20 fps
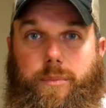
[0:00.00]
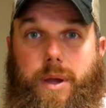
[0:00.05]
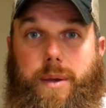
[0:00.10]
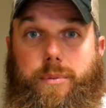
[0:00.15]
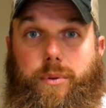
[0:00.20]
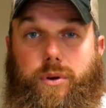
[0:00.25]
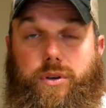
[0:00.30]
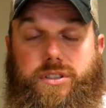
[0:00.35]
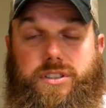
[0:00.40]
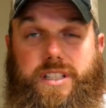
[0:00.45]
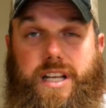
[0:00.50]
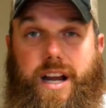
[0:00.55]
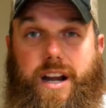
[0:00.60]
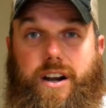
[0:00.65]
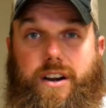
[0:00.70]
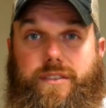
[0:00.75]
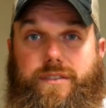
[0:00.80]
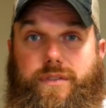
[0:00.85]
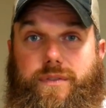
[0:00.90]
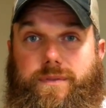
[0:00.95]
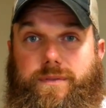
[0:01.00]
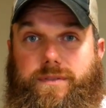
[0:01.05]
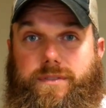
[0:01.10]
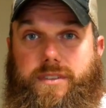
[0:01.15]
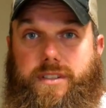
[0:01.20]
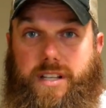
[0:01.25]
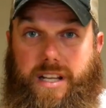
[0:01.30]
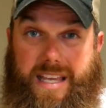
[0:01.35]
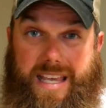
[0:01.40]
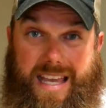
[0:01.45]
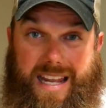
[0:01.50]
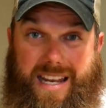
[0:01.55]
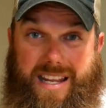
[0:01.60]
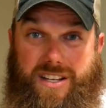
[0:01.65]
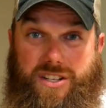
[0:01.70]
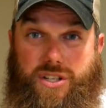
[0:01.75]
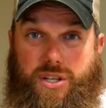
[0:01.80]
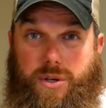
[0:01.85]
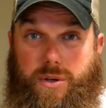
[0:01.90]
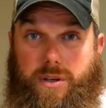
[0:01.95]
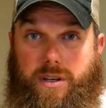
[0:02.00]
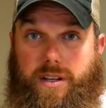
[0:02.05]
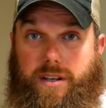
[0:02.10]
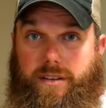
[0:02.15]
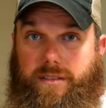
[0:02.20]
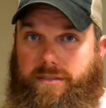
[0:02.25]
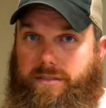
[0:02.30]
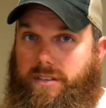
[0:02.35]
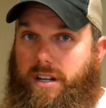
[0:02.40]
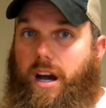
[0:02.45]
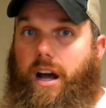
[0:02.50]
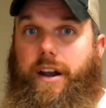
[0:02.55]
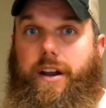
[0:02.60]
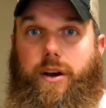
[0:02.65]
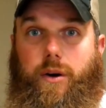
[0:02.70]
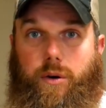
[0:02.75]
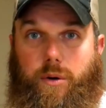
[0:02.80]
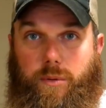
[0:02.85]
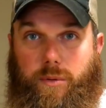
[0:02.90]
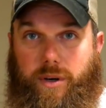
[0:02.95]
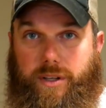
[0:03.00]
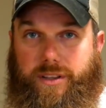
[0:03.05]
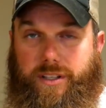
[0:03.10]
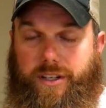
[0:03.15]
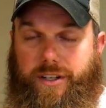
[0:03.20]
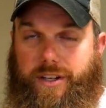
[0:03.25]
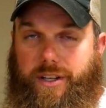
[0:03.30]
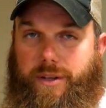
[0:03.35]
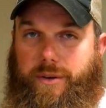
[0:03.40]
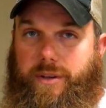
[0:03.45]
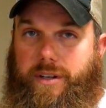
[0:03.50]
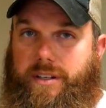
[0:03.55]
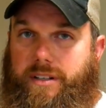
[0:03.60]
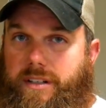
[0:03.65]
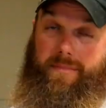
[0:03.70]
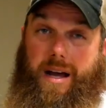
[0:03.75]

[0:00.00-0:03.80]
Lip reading: people are scared to get into it, not knowing what they're doing.